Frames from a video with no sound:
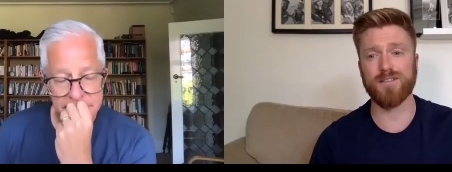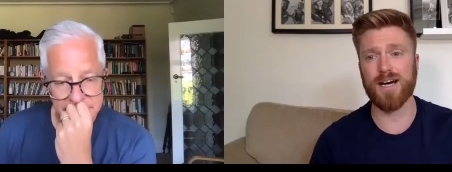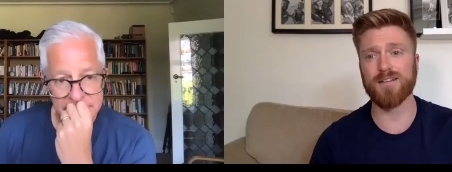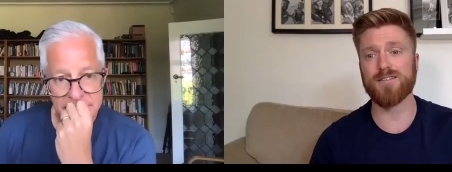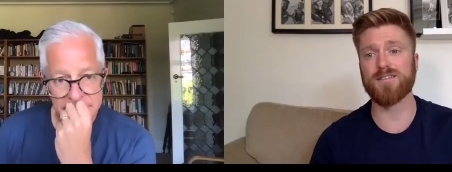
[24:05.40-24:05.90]

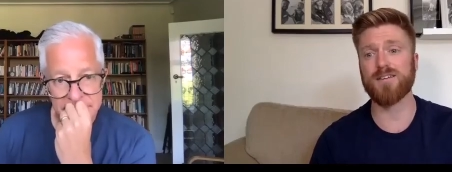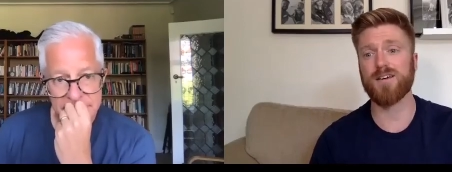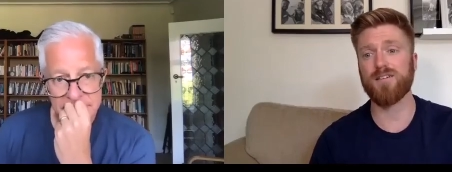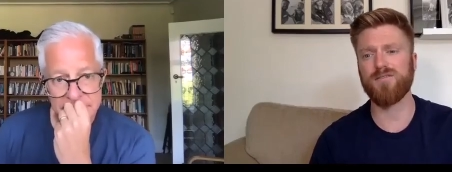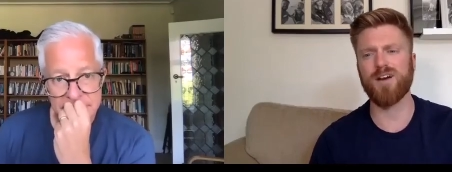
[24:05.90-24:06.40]
Speaker 1: that
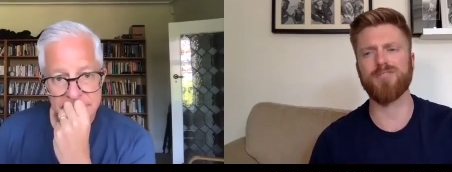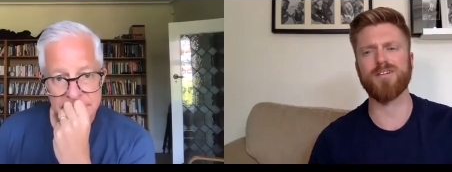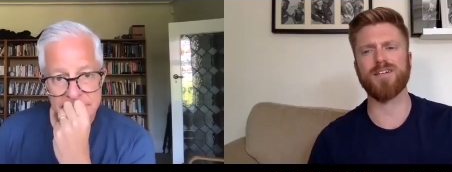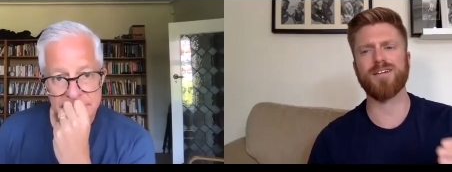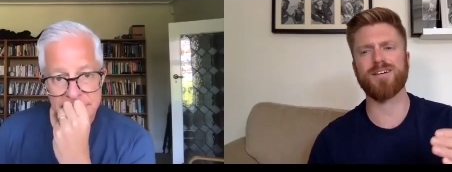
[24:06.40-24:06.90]
very
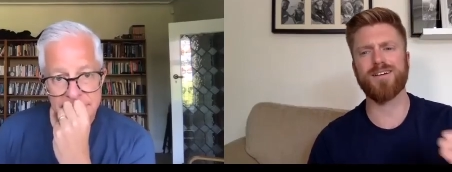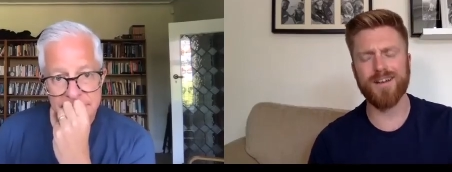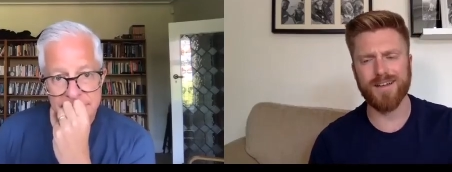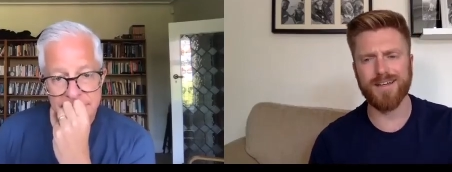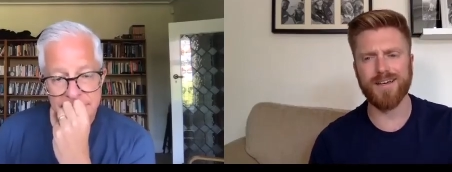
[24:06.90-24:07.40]
mm.
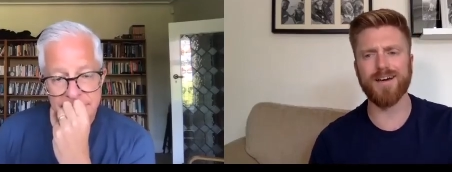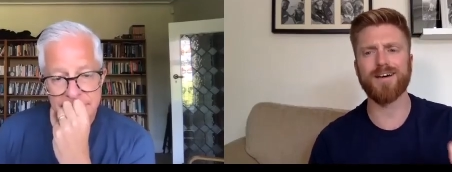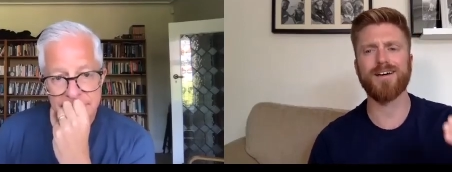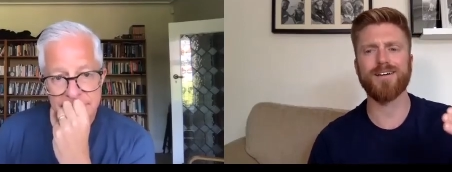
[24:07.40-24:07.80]
clear,